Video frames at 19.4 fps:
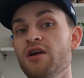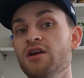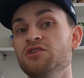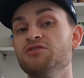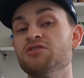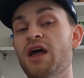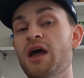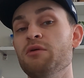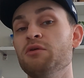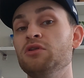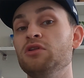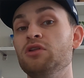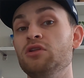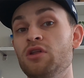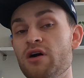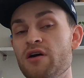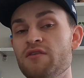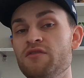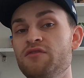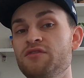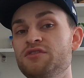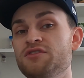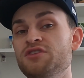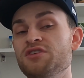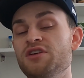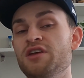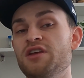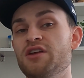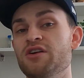So I would love
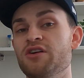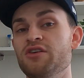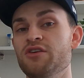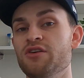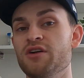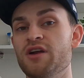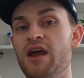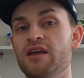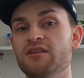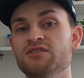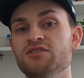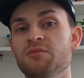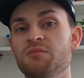to hear your guys'